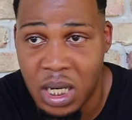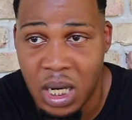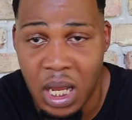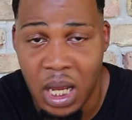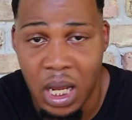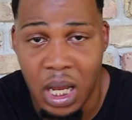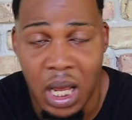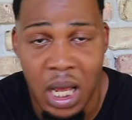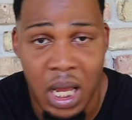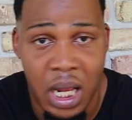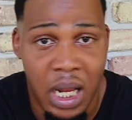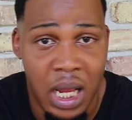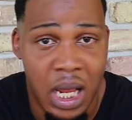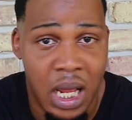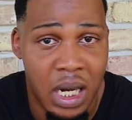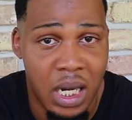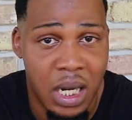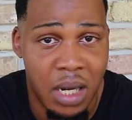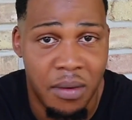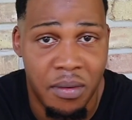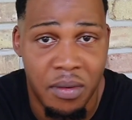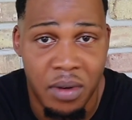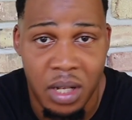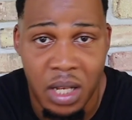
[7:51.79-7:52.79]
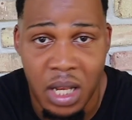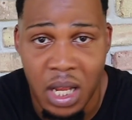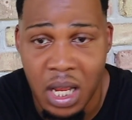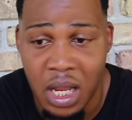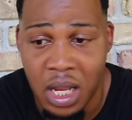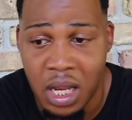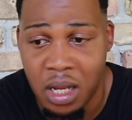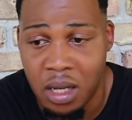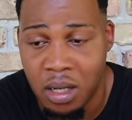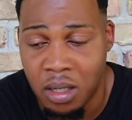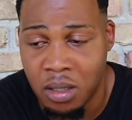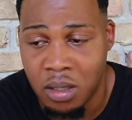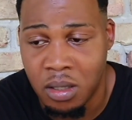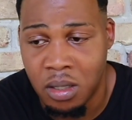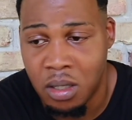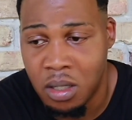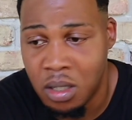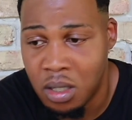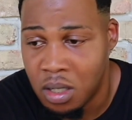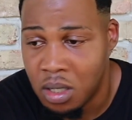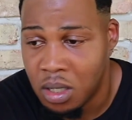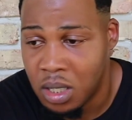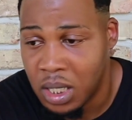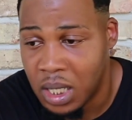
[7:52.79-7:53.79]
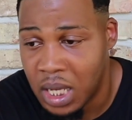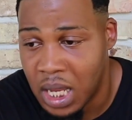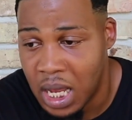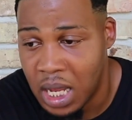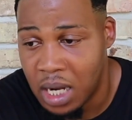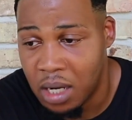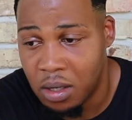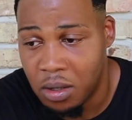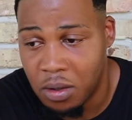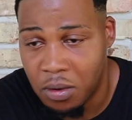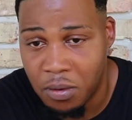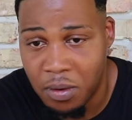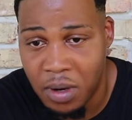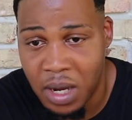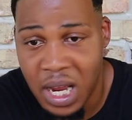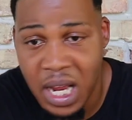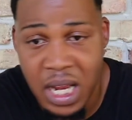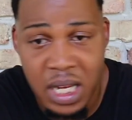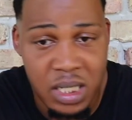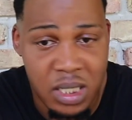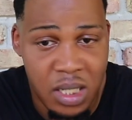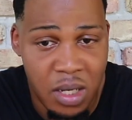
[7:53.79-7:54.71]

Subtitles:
Like, I got everything categorized.